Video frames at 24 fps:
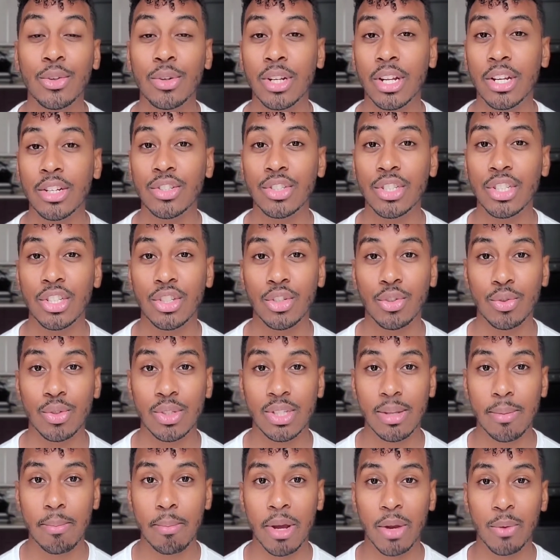You can actually
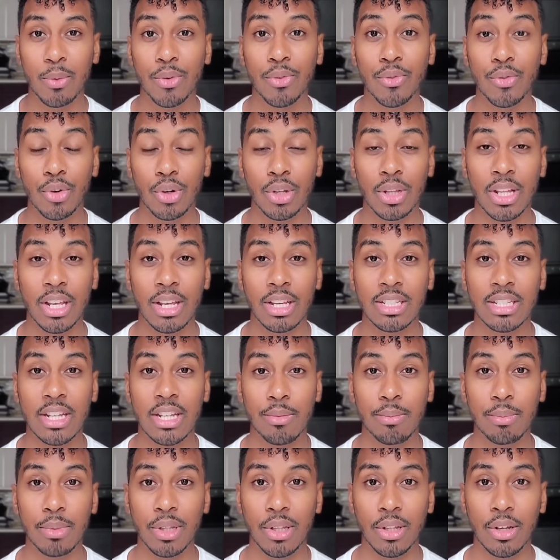use my referral link
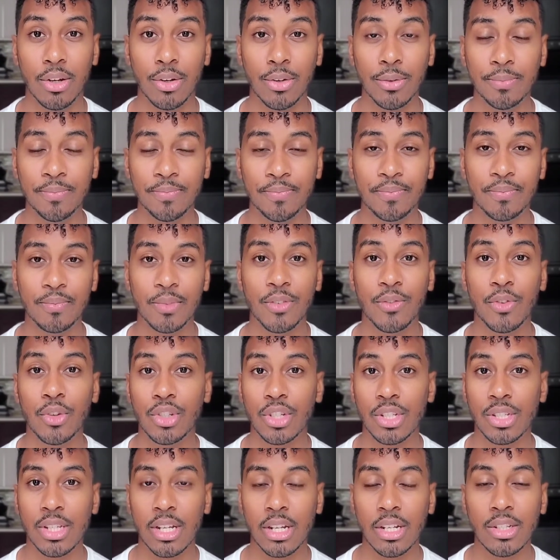down below if you're
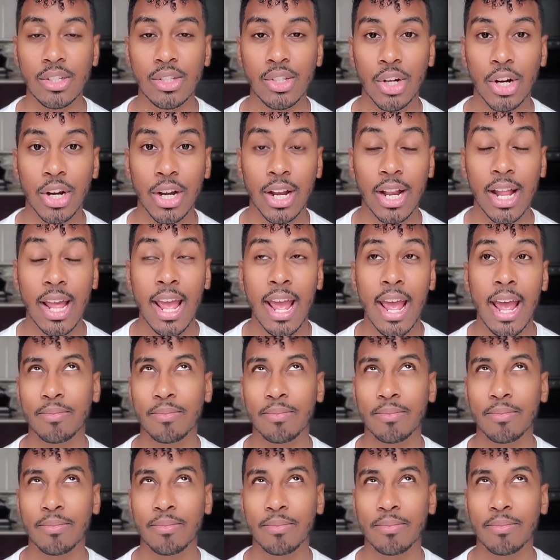just getting started.